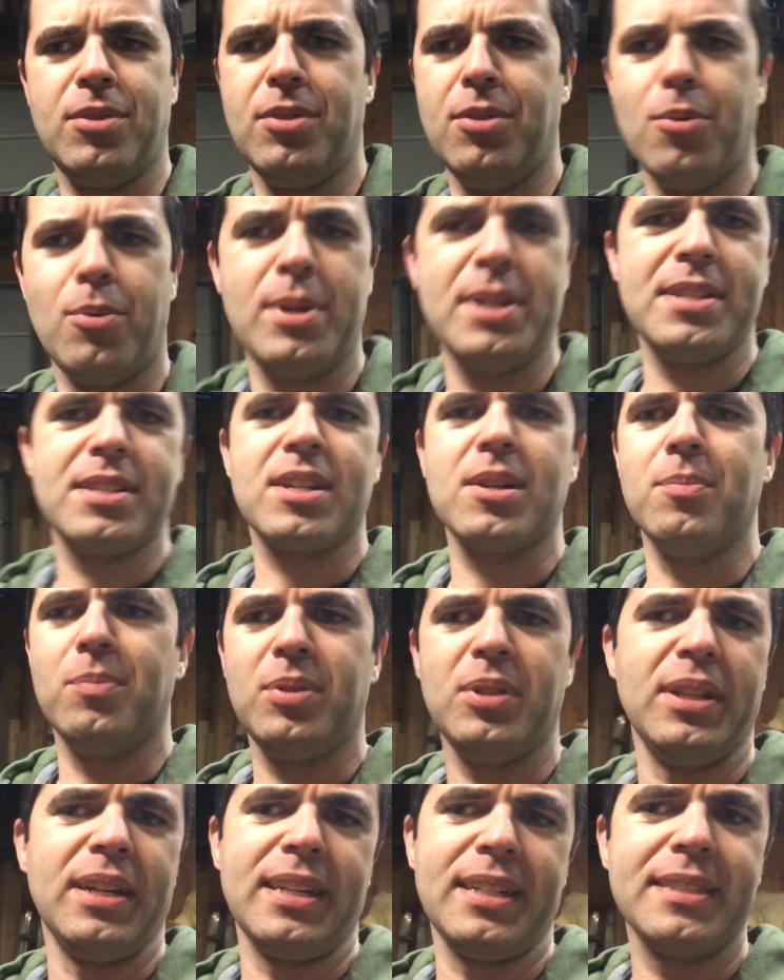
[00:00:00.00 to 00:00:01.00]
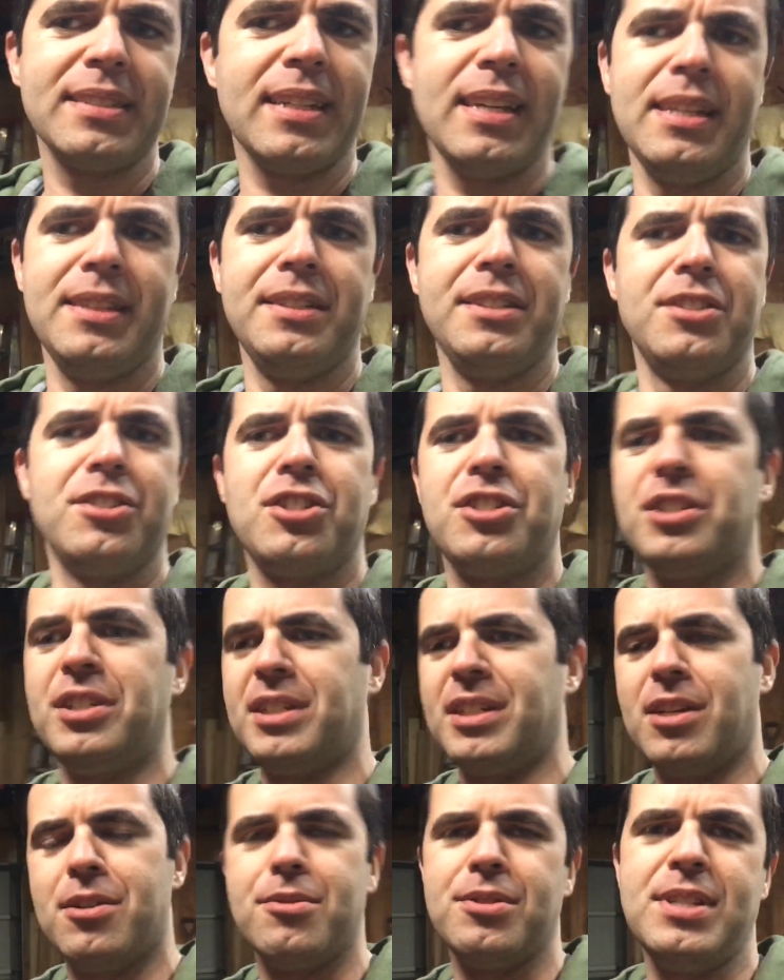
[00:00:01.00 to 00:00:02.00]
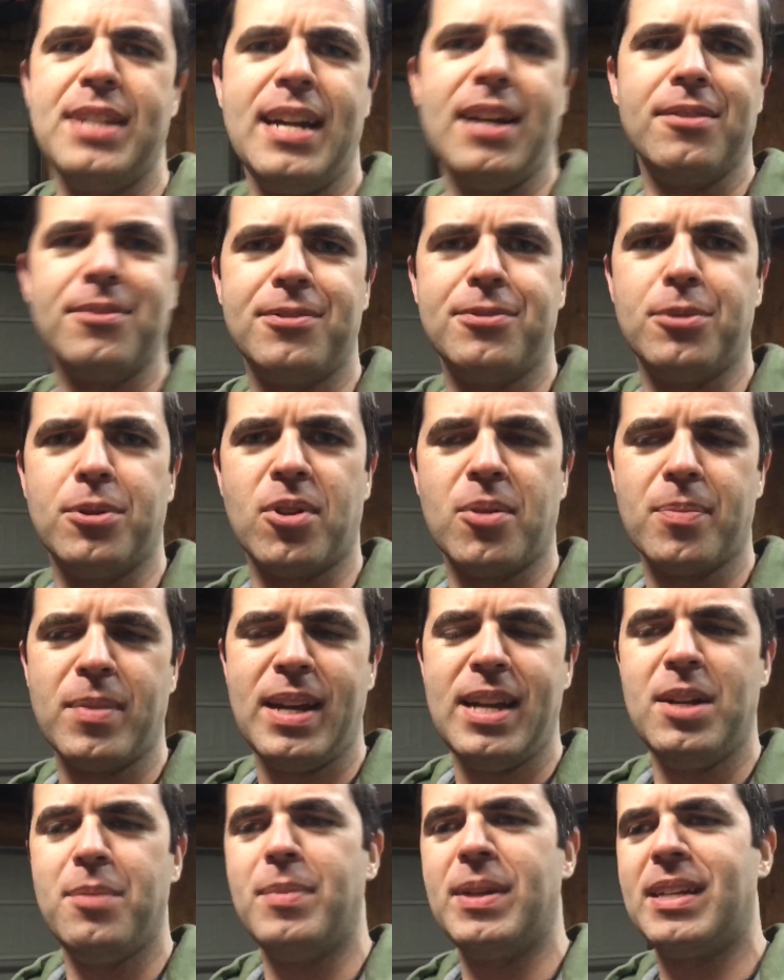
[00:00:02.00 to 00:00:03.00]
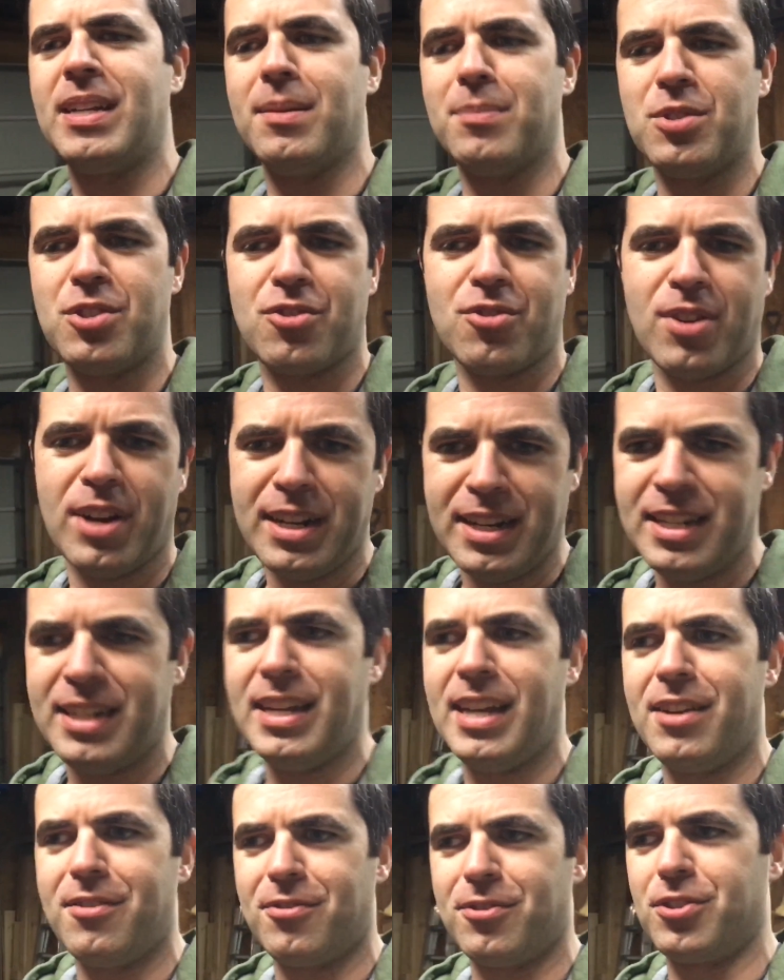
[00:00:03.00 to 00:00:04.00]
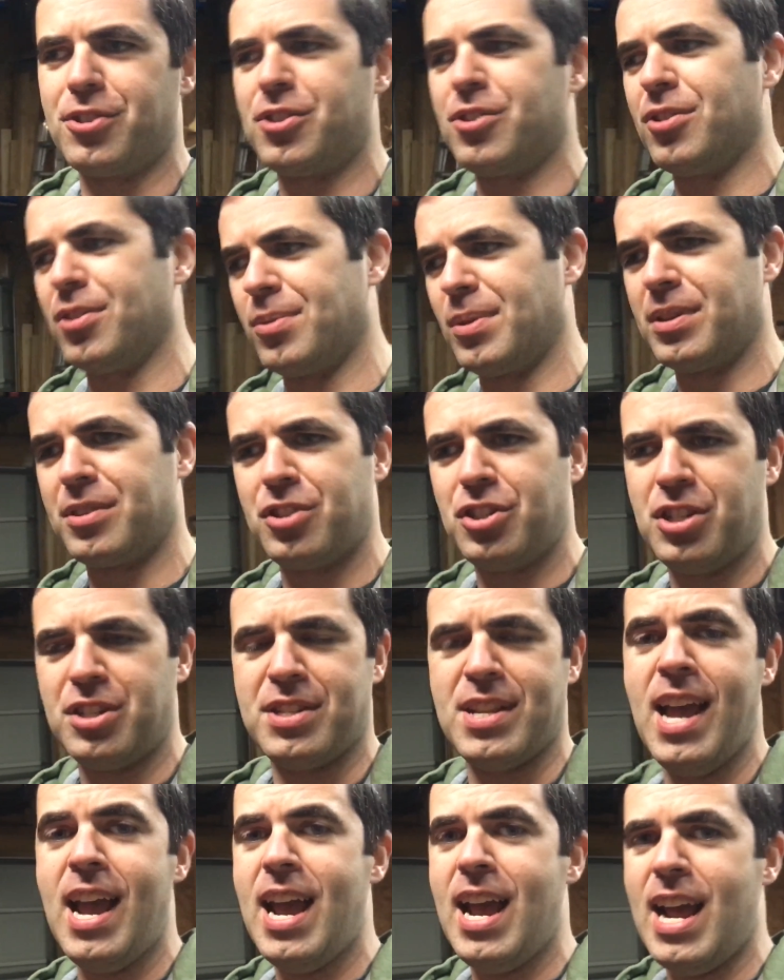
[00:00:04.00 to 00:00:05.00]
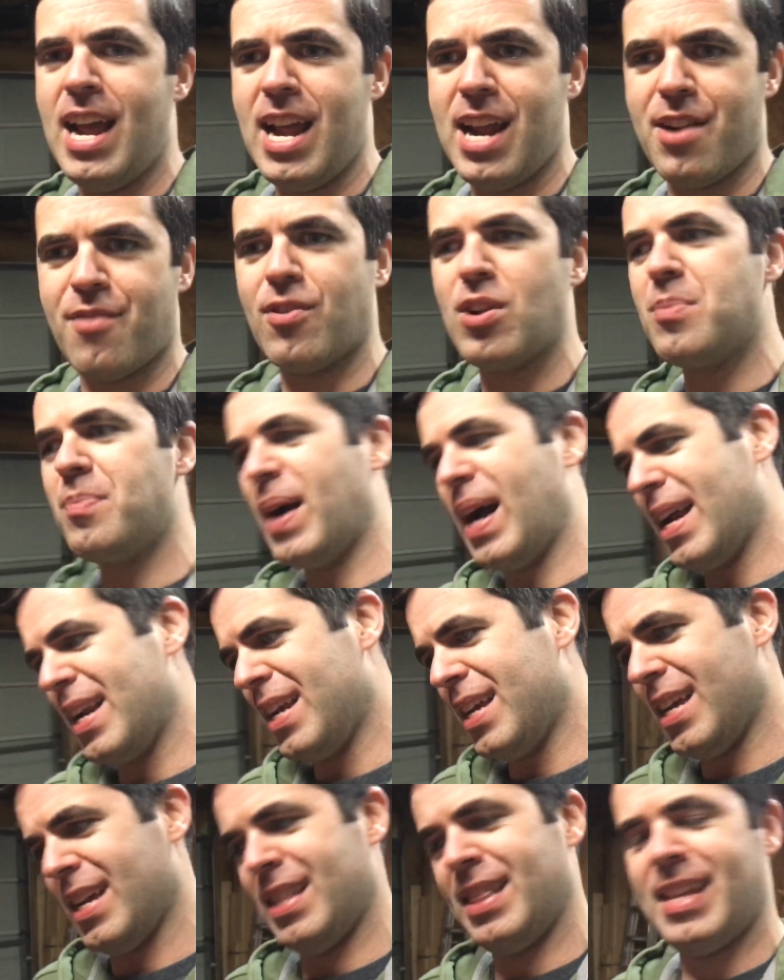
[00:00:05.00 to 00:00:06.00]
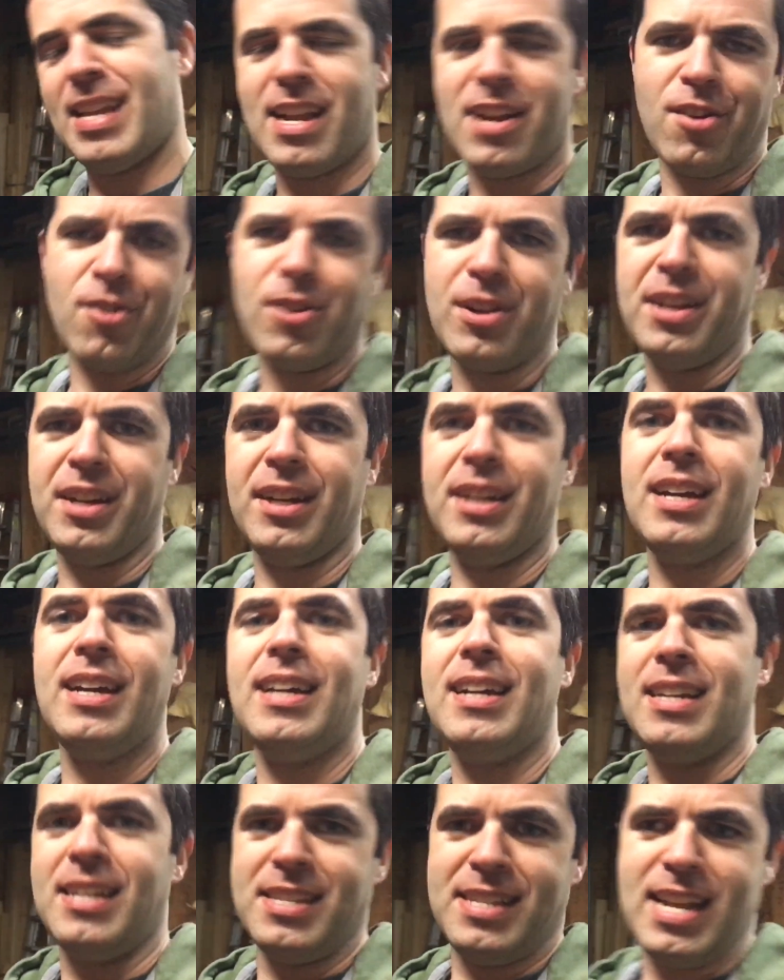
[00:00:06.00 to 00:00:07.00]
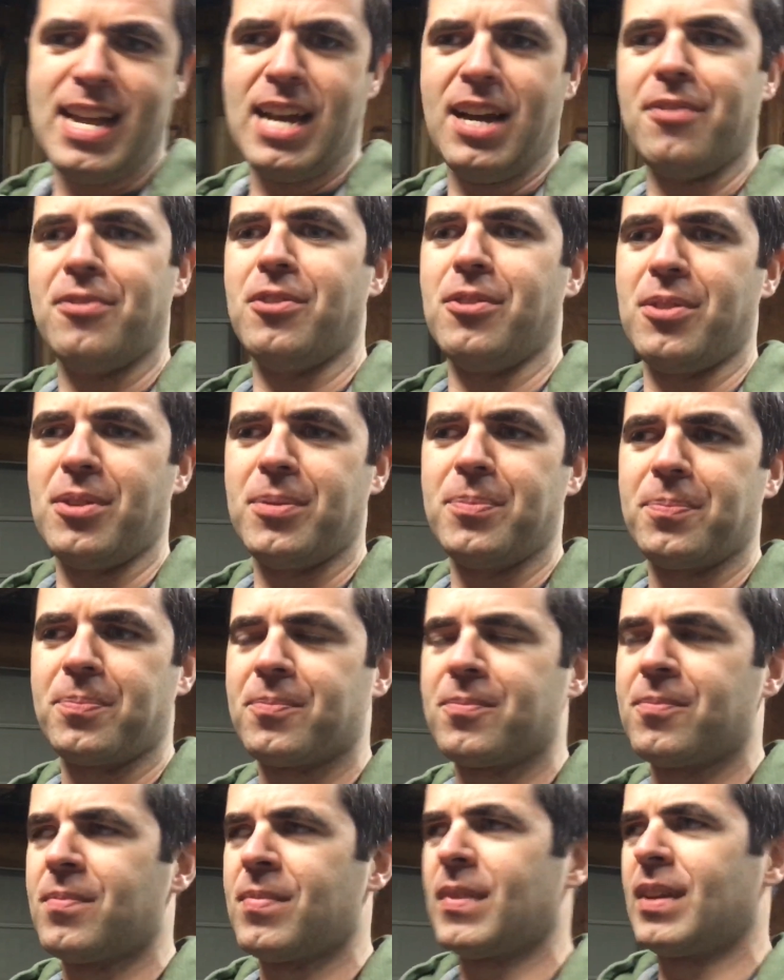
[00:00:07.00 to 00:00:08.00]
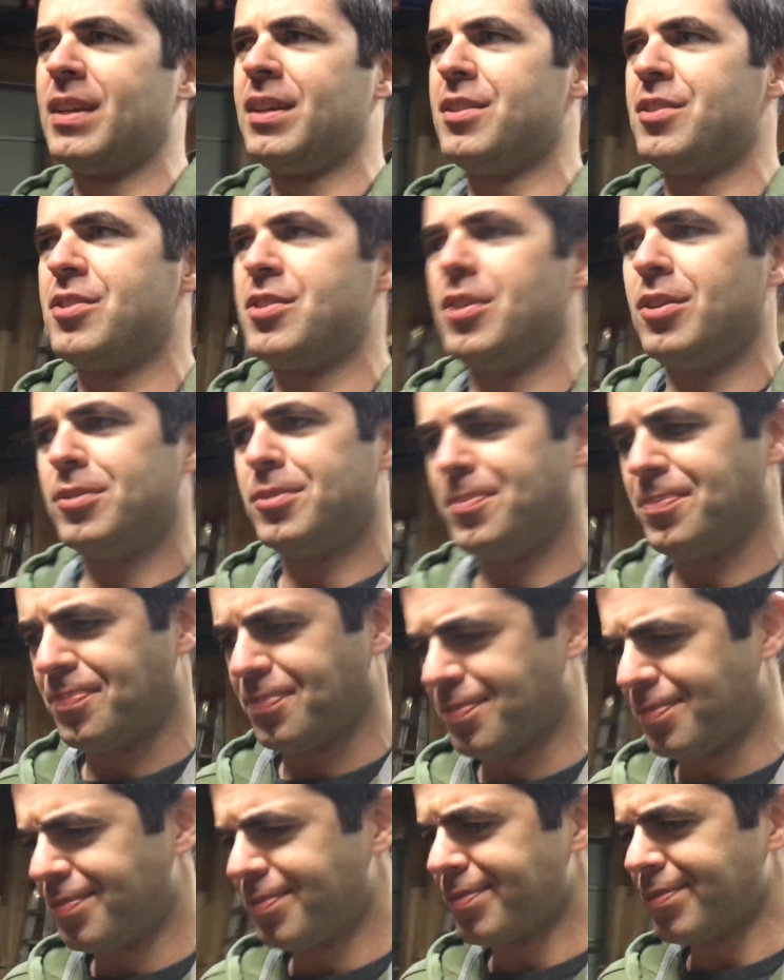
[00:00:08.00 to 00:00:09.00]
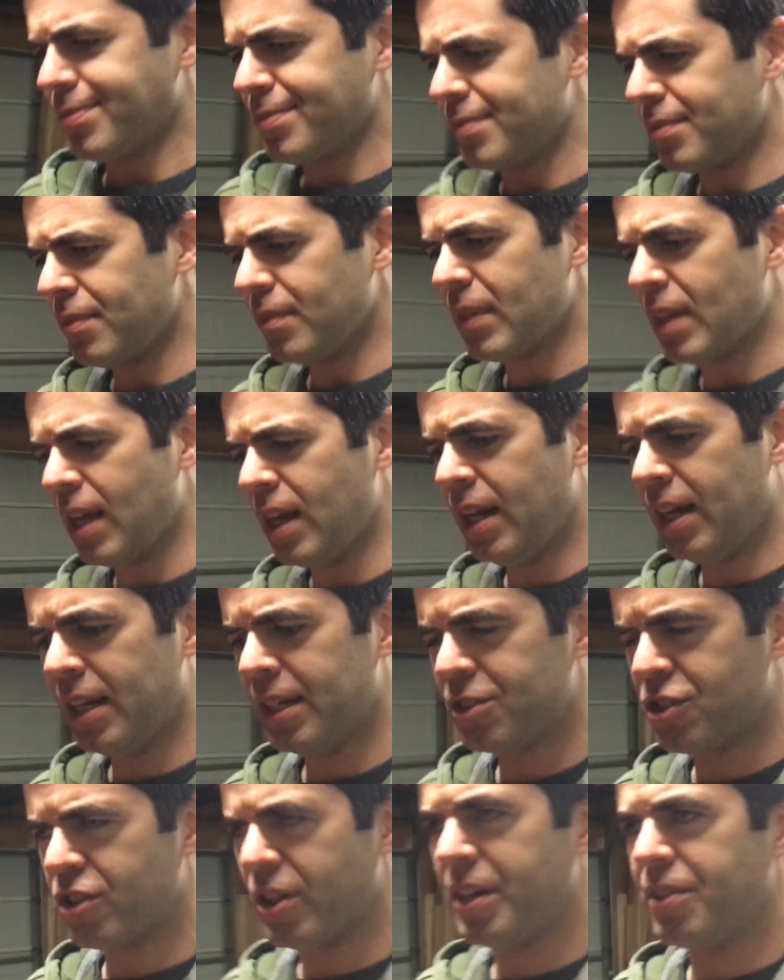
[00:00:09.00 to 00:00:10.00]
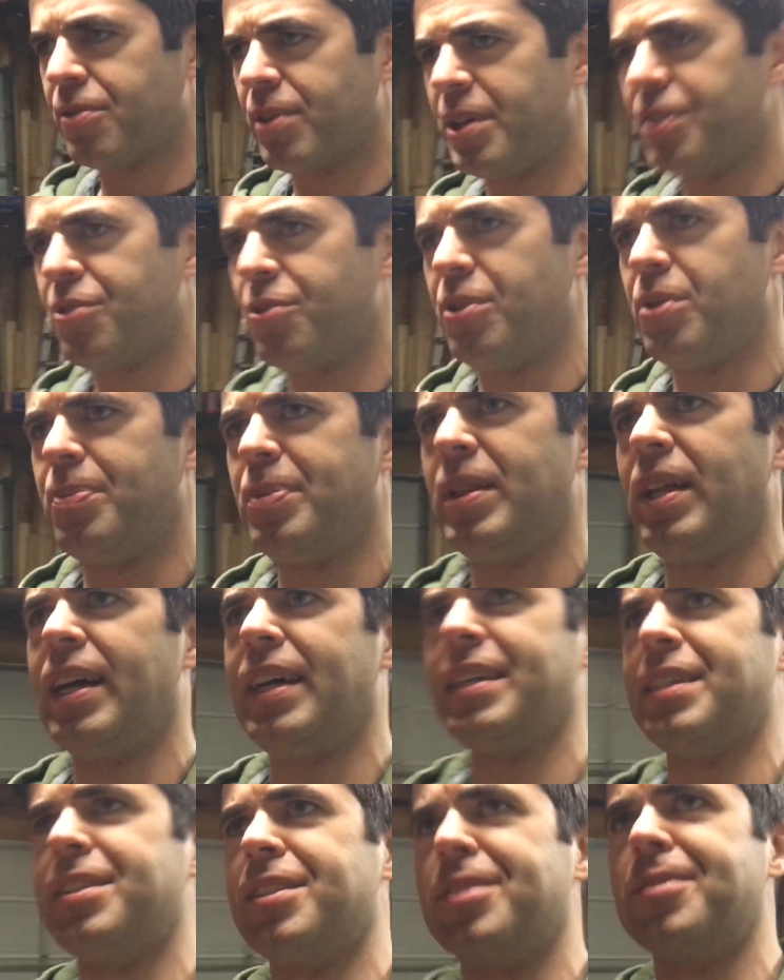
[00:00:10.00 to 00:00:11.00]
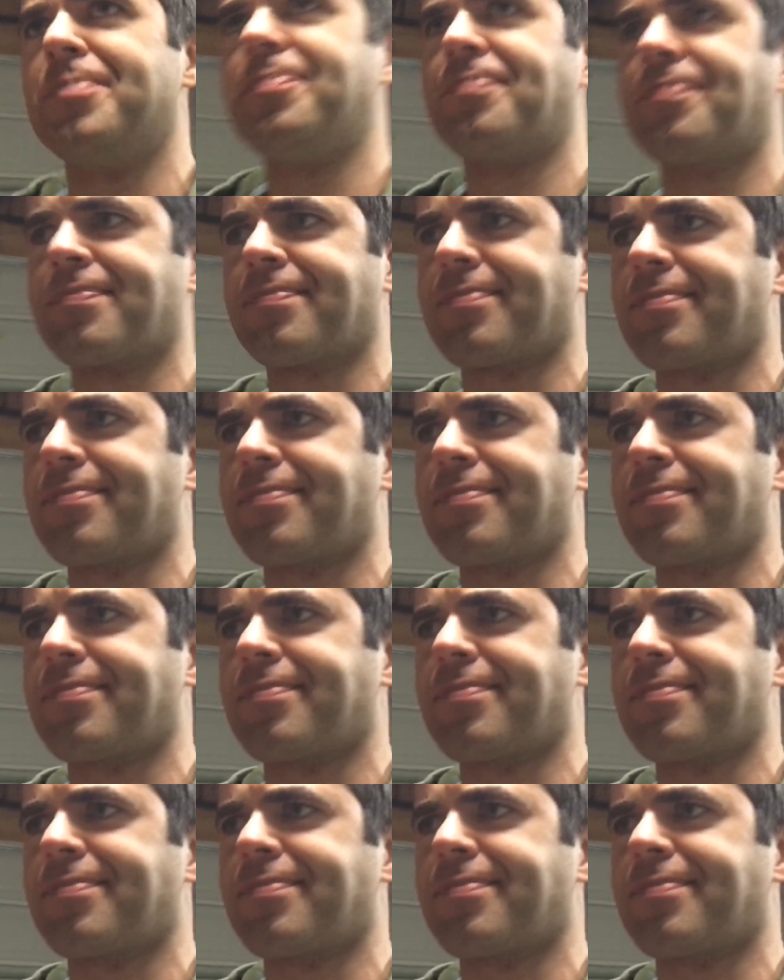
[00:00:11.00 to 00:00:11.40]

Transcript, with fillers: noise complaint, and then shit goes down for them. And it becomes Training Day for sure, where it's just everybody in the area is after them. So Uh, try and run through the plot here.